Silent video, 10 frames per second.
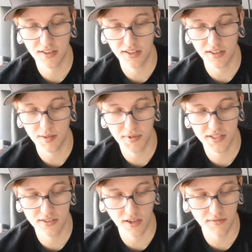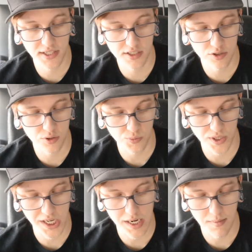the limits of
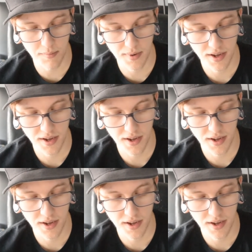extreme.